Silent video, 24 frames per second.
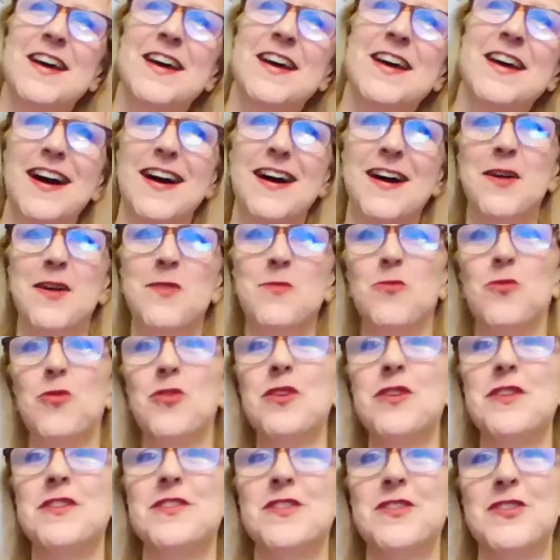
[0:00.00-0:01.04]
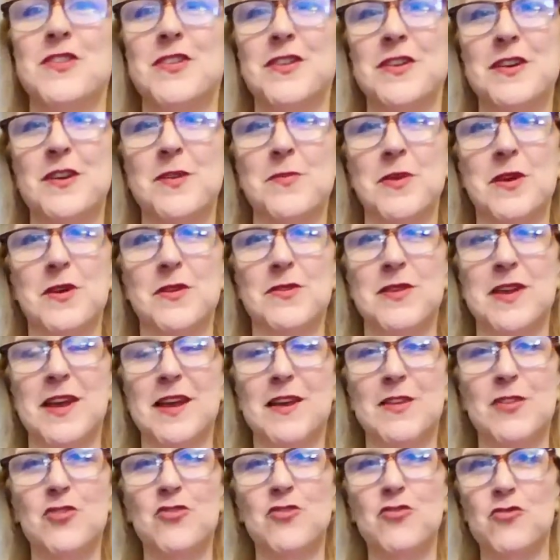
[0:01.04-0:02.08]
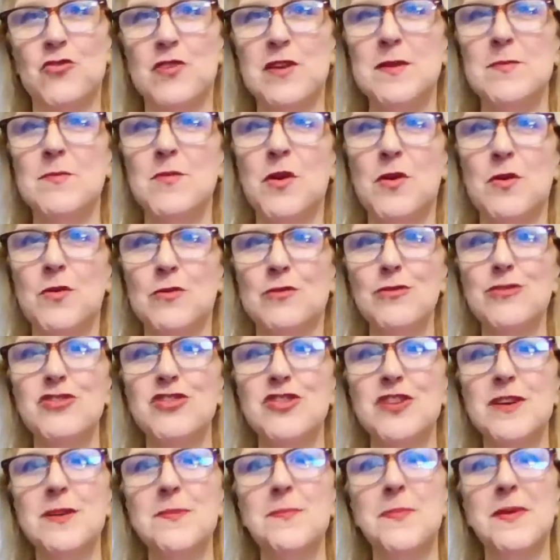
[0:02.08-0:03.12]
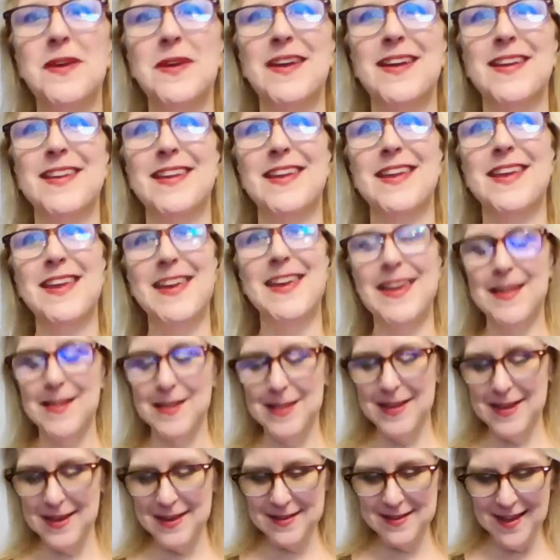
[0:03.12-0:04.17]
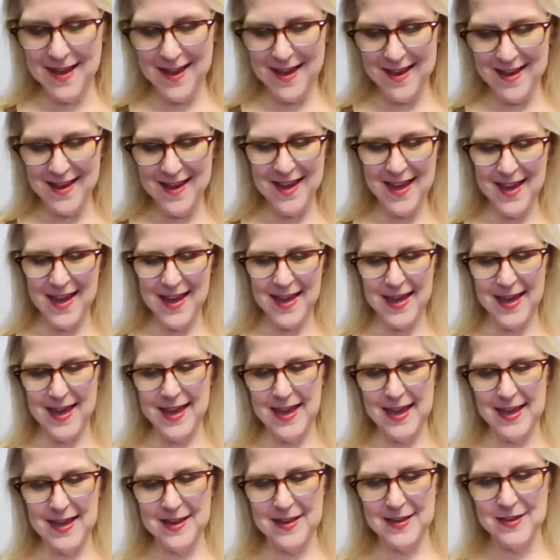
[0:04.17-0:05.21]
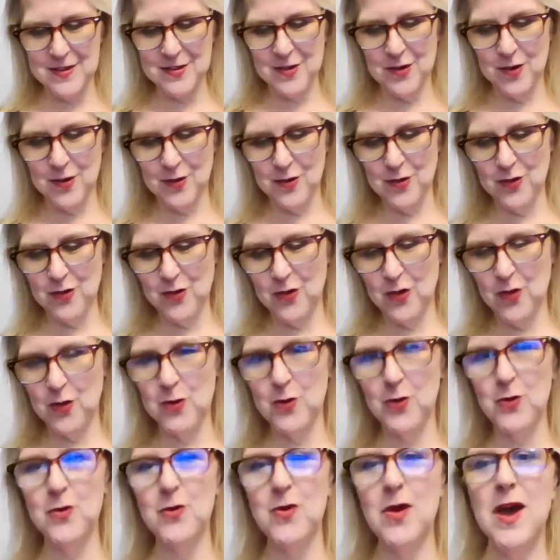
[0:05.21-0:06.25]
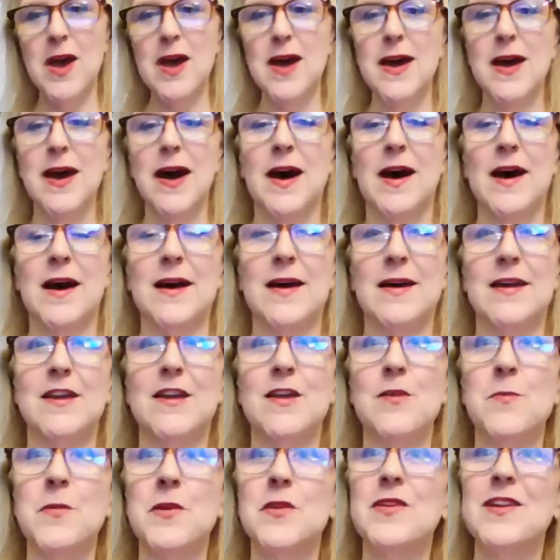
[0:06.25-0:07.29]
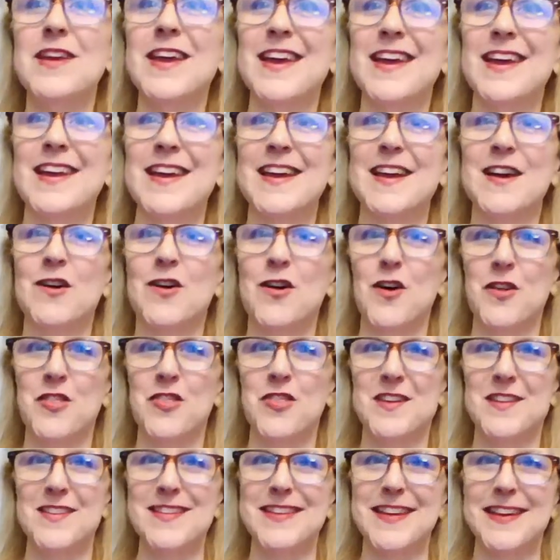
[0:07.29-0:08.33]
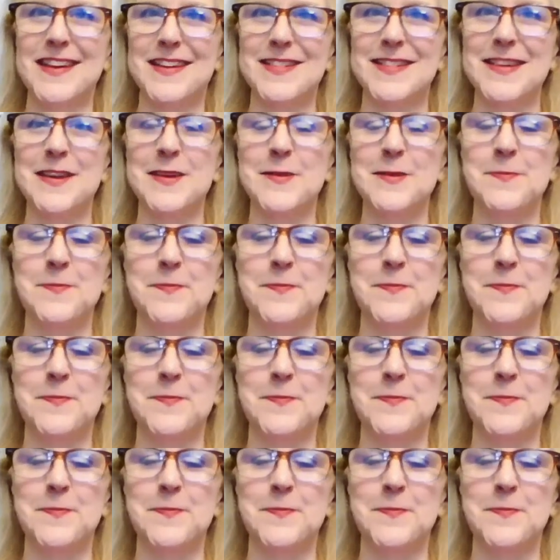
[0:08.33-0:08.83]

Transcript: We're going to talk about extreme ownership in healing and also communicating authentically.